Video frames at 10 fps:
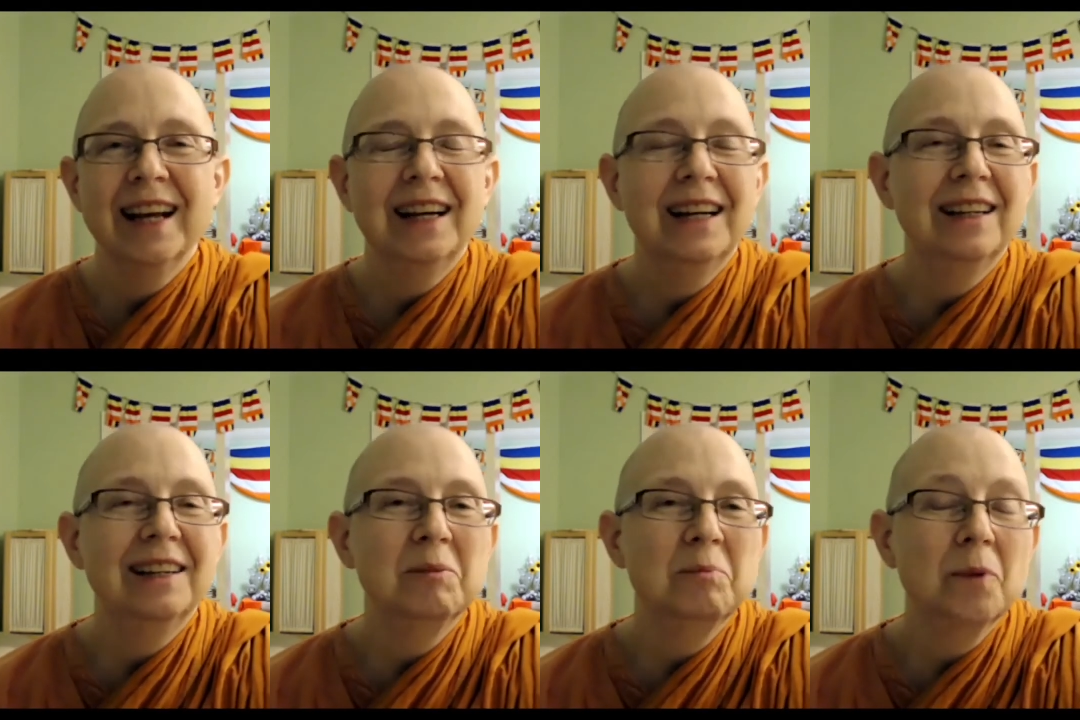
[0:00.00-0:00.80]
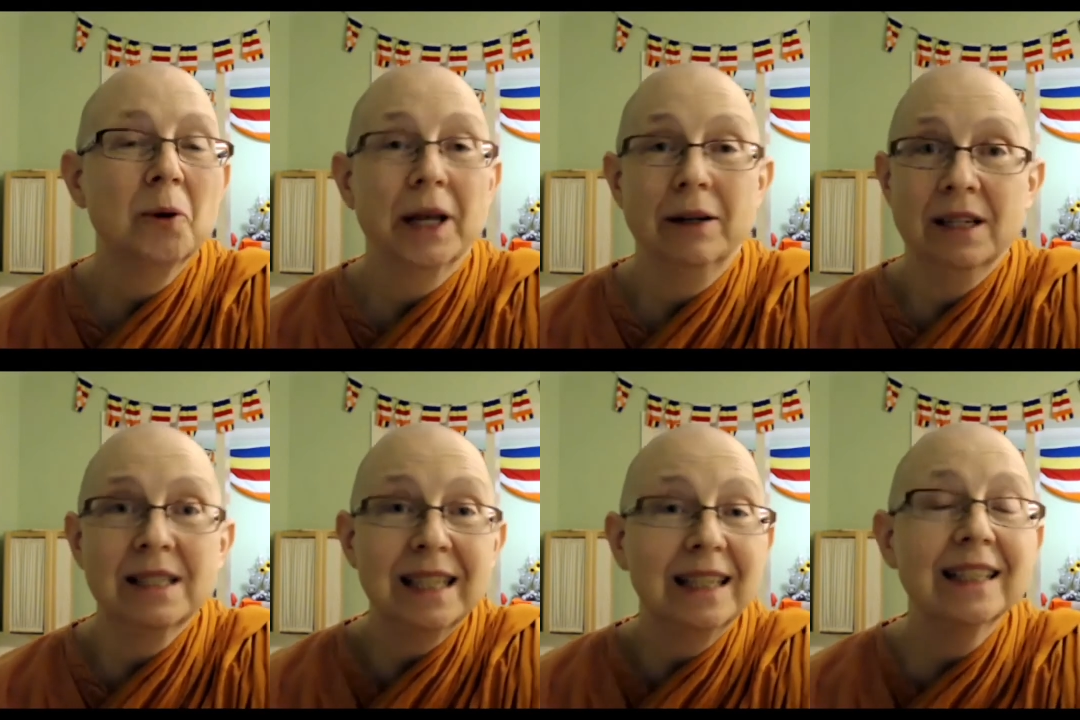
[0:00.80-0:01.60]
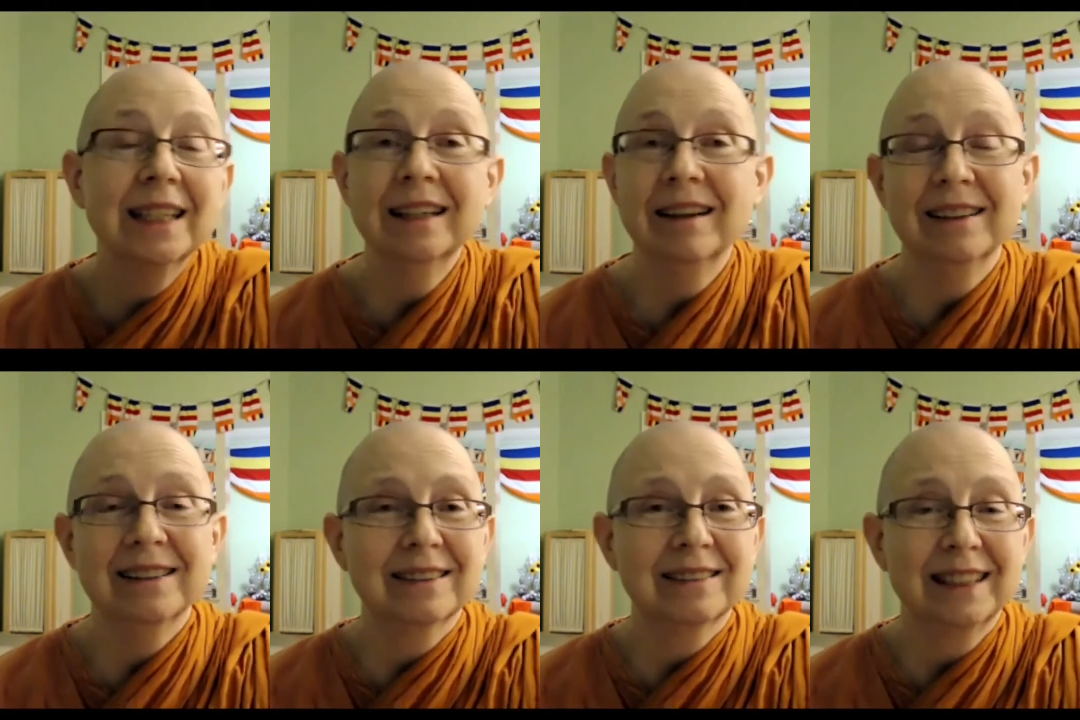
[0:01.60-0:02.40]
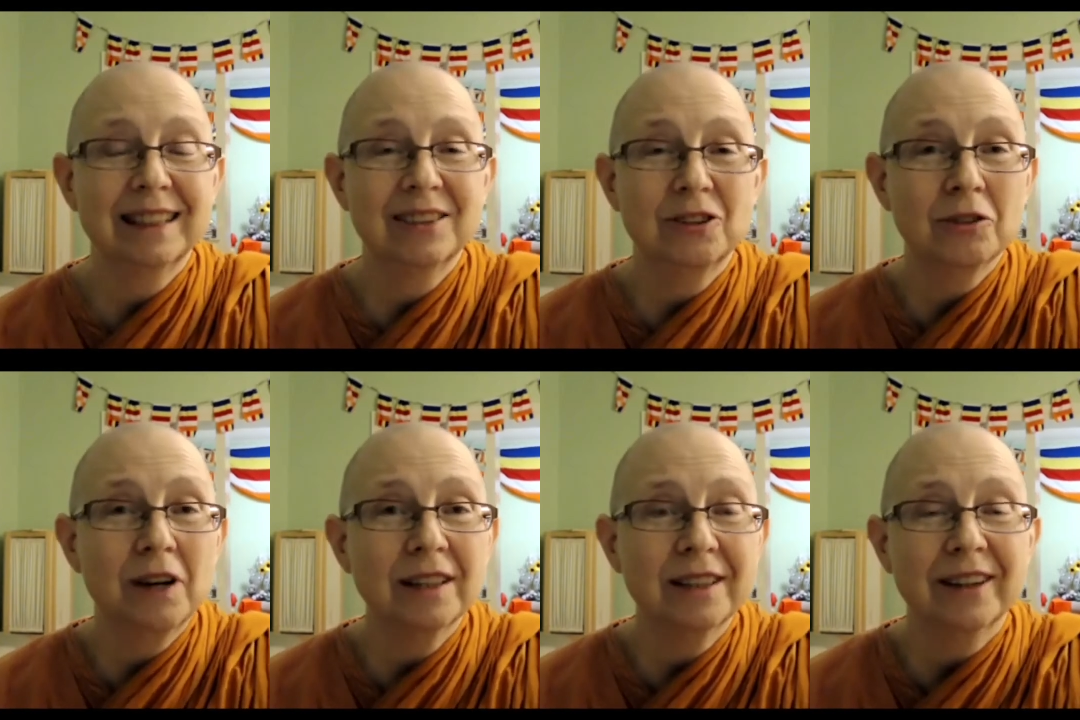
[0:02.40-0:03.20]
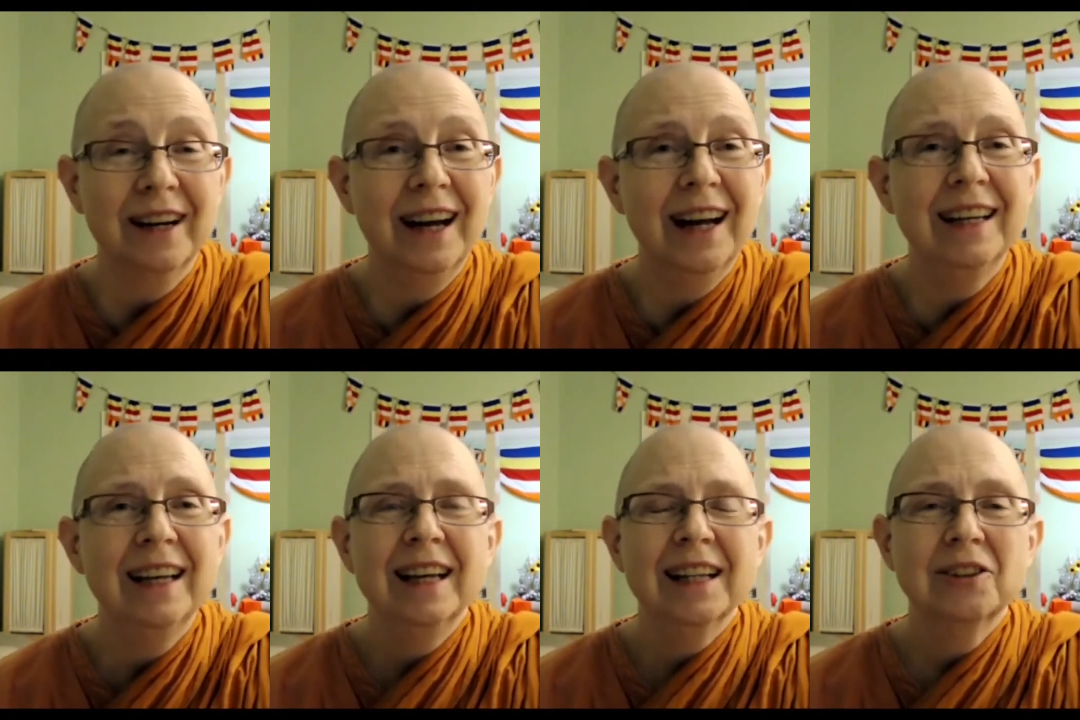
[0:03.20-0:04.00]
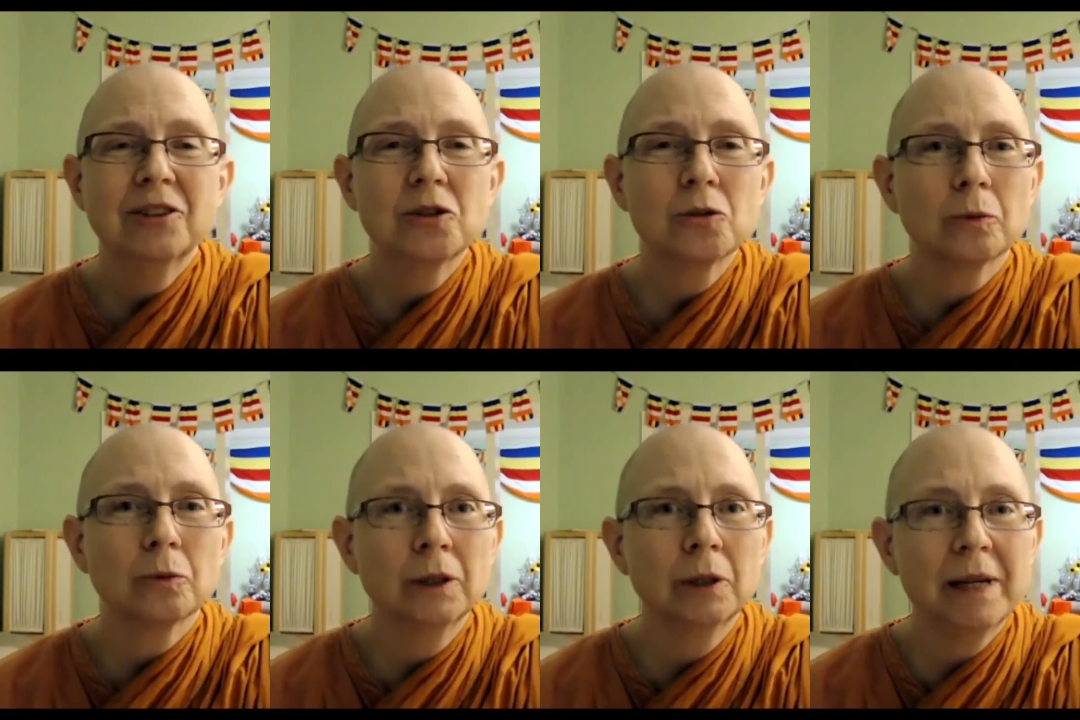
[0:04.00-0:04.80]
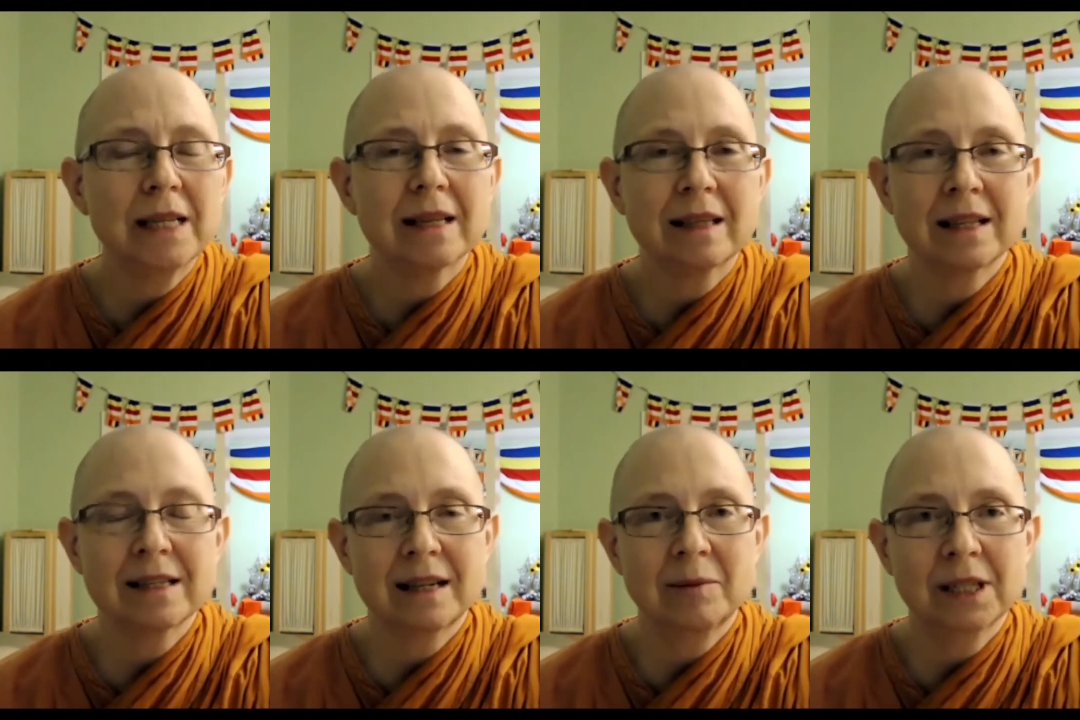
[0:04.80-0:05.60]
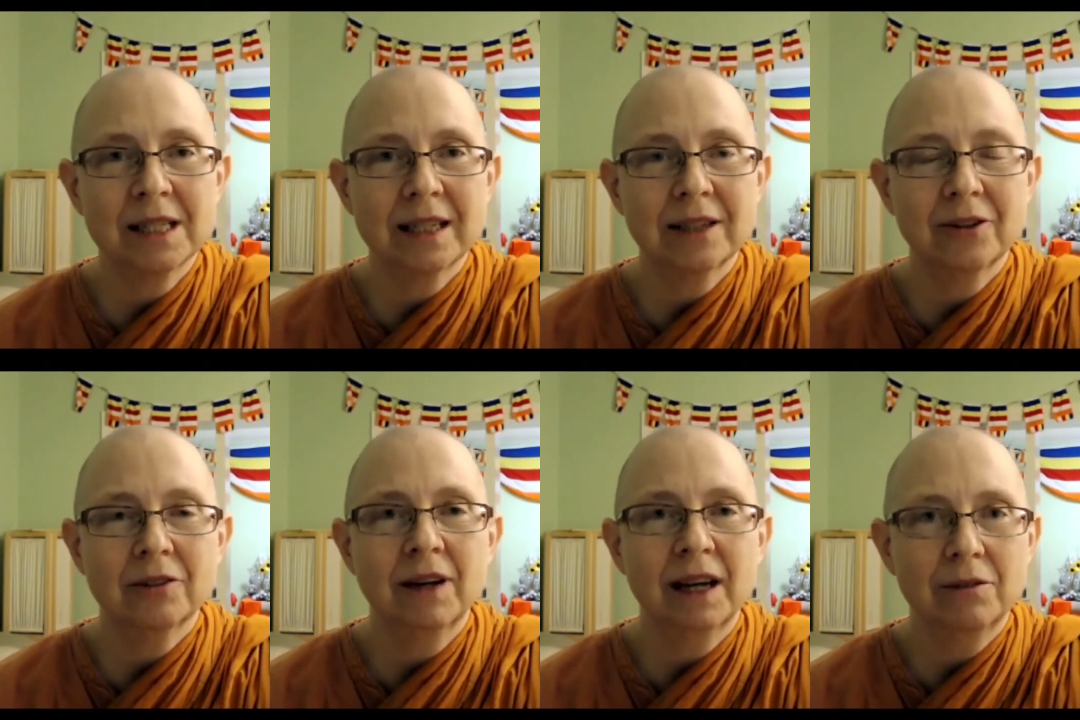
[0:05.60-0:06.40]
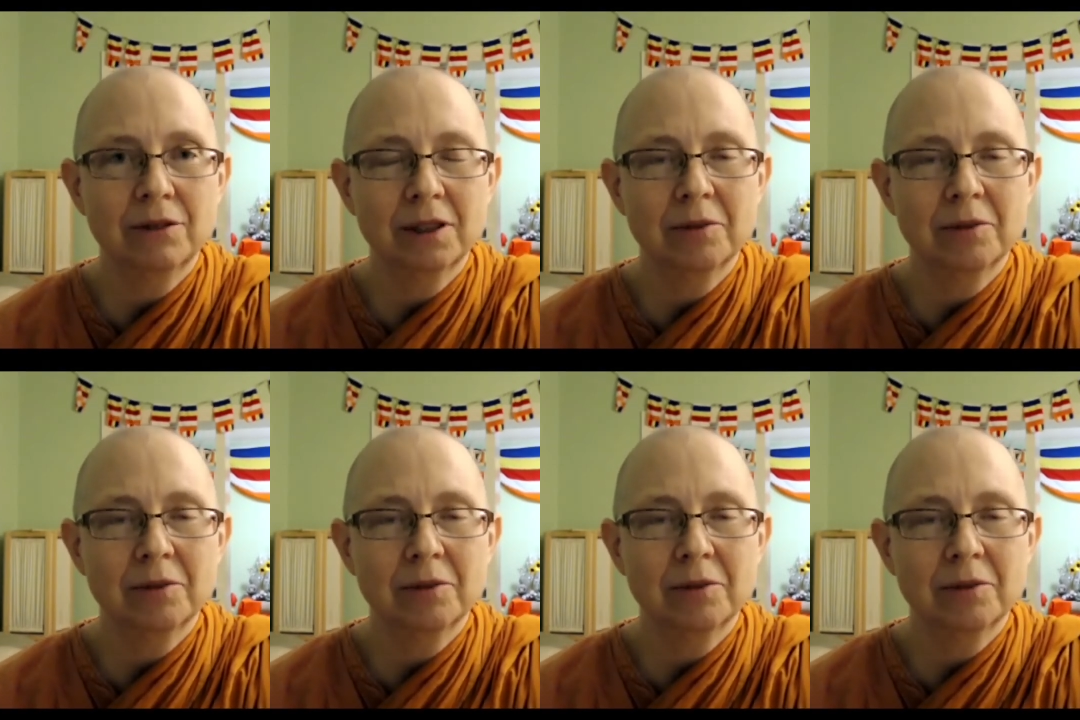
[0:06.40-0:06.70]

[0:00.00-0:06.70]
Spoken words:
Not stealing, not getting drunk or high. These are real basic things that I'm listing here, the 5